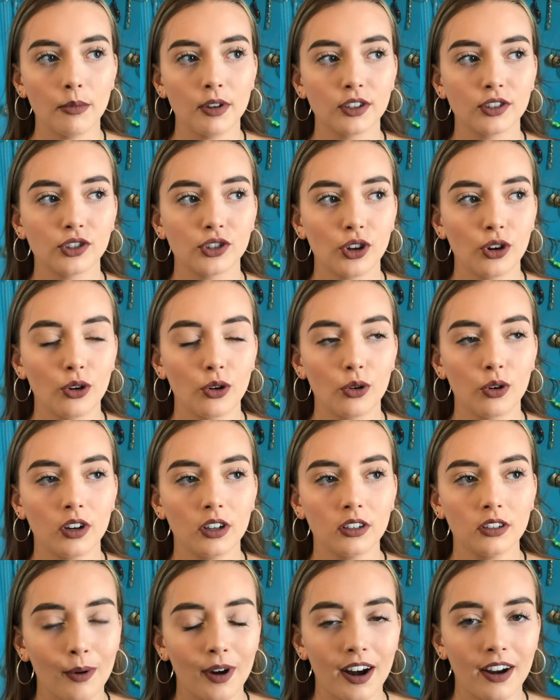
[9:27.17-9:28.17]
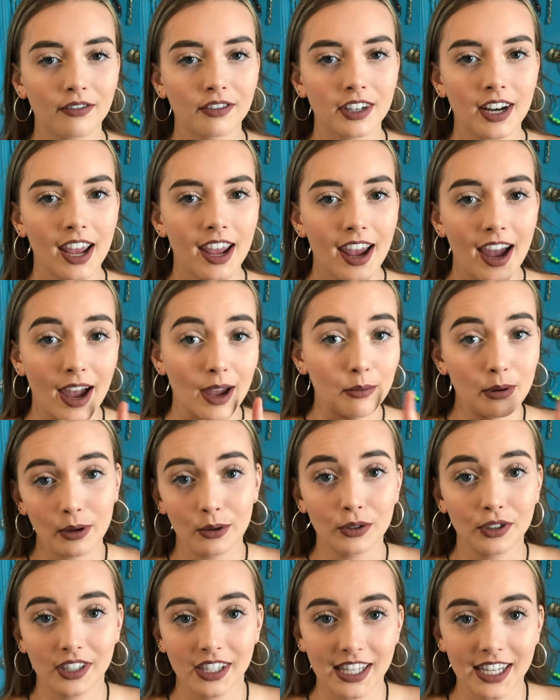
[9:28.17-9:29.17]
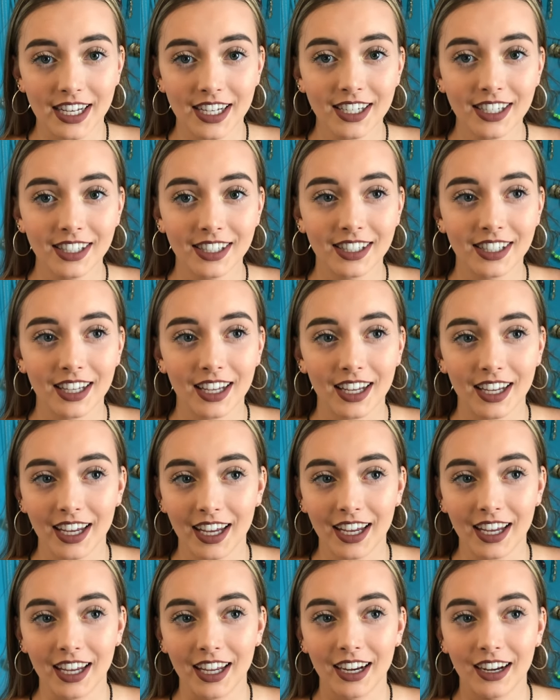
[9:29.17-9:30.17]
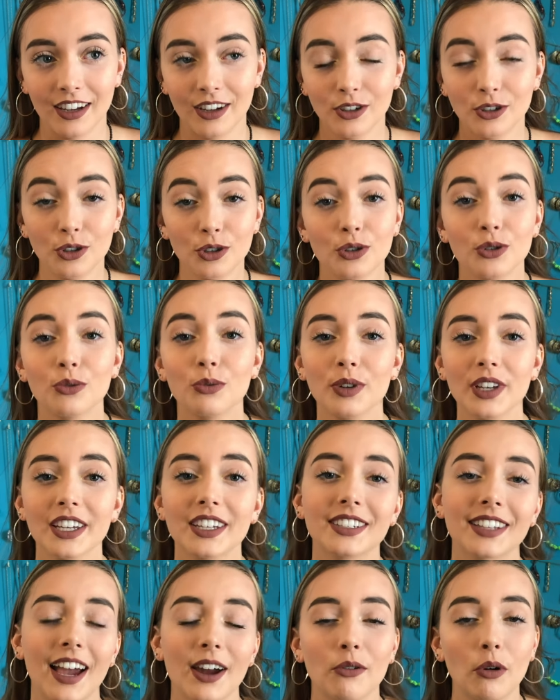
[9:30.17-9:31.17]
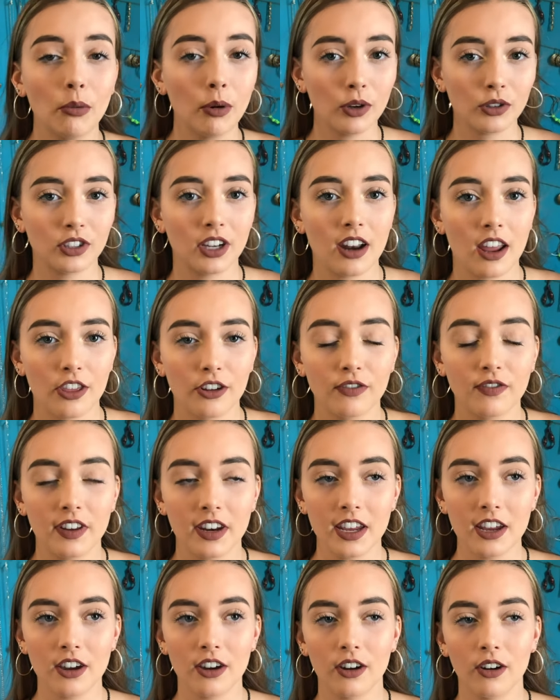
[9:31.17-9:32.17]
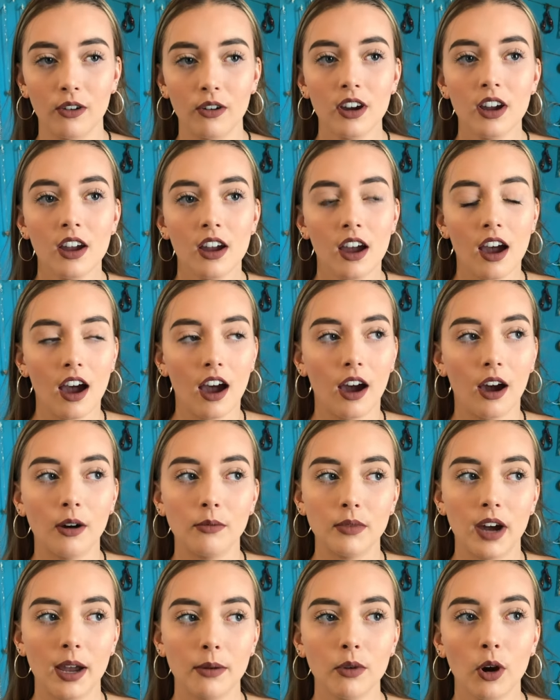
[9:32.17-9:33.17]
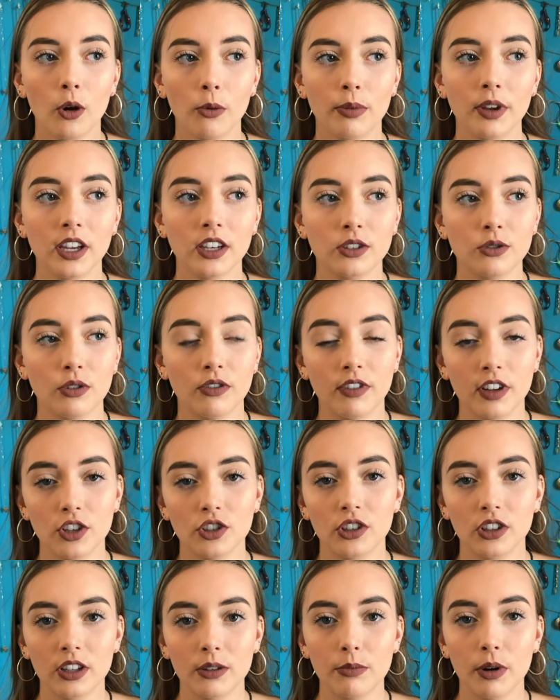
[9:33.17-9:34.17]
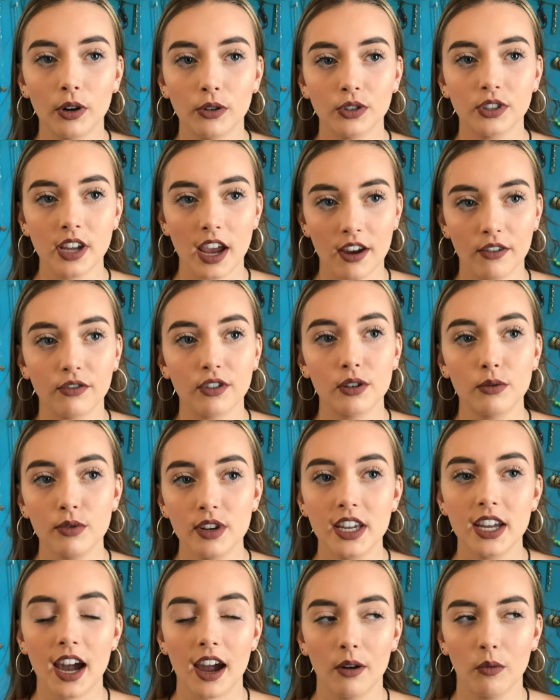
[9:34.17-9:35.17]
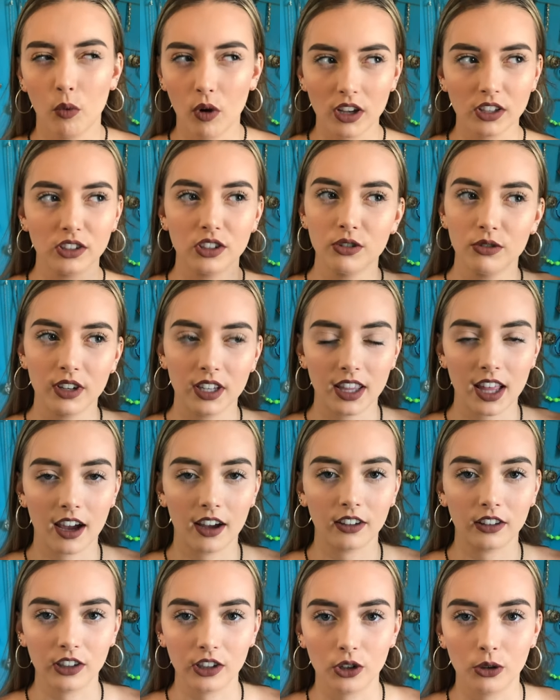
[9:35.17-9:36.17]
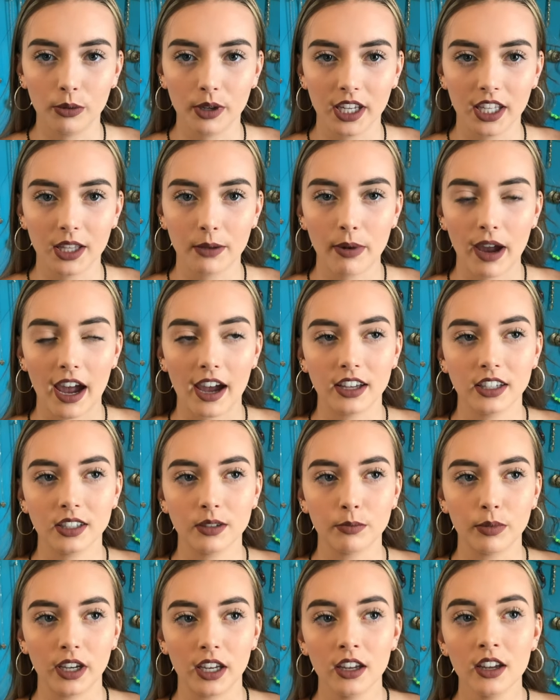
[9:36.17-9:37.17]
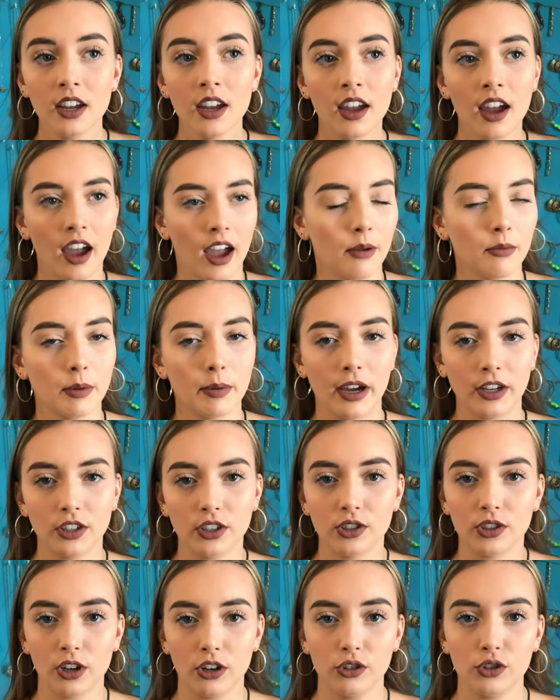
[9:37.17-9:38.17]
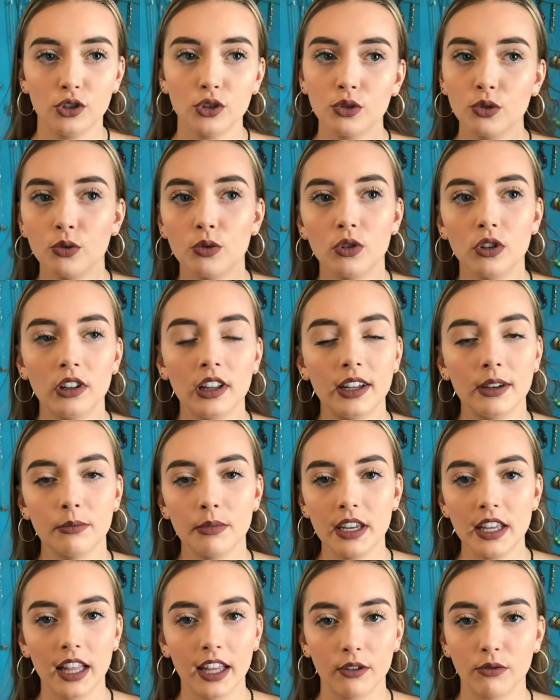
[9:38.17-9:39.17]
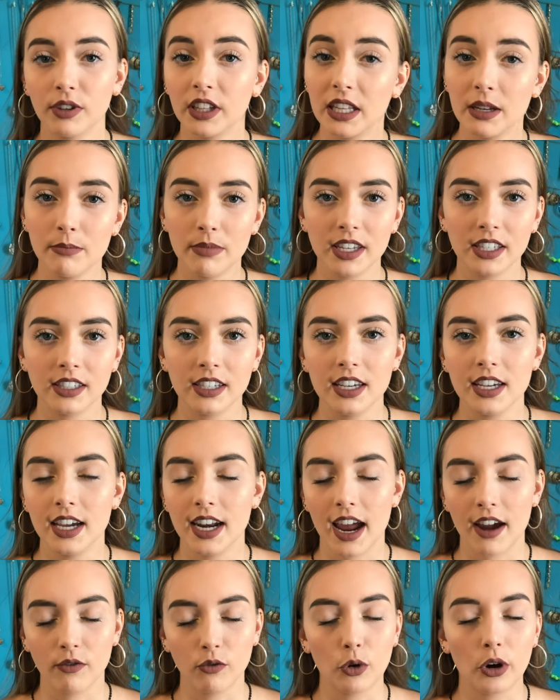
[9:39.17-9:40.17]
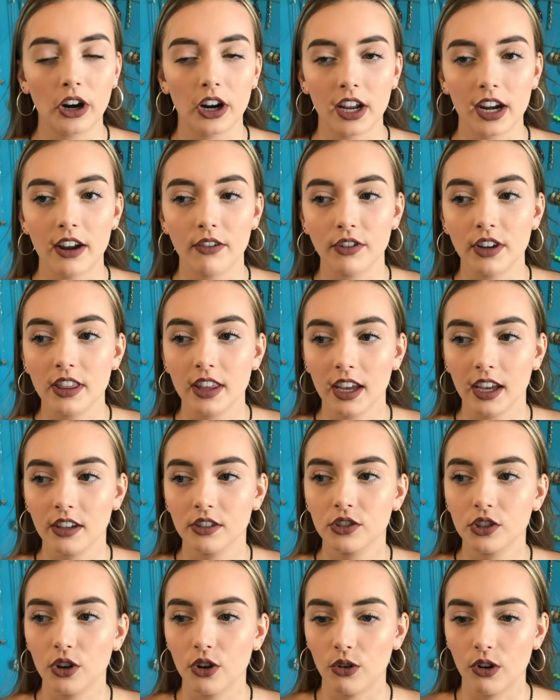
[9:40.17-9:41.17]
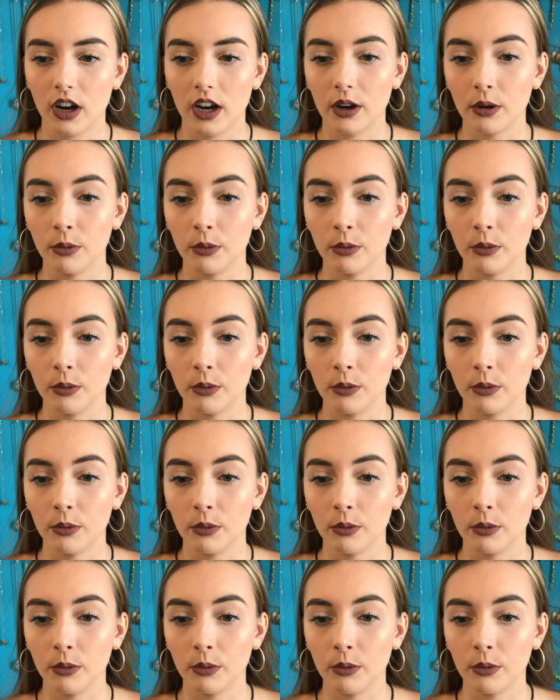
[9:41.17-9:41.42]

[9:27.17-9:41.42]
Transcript: So whatever day I post this, in 2 weeks I will post another video. I'm hoping to eventually post every week. I was doing that a little bit in the past, but I'm about to start school and be like really busy and have work and everything, so